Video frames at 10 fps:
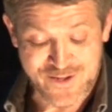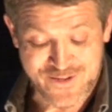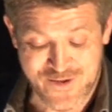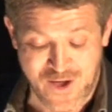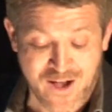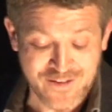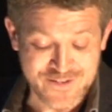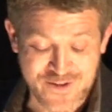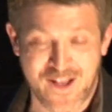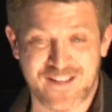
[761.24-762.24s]
you
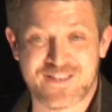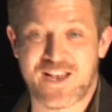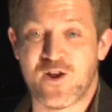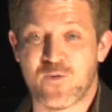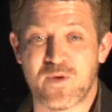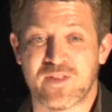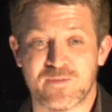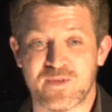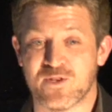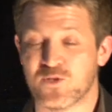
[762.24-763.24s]
can't turn up
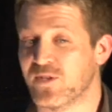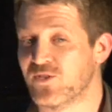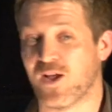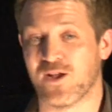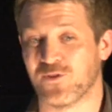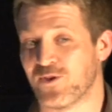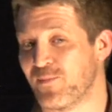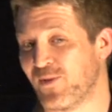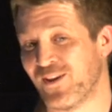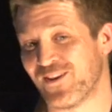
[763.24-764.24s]
with your Switch card or
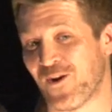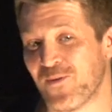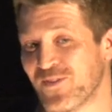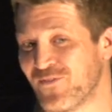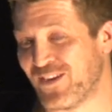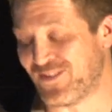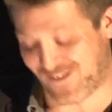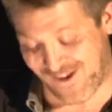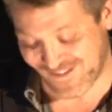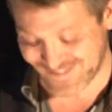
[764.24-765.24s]
with a Visa
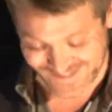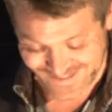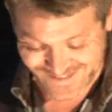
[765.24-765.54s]
card.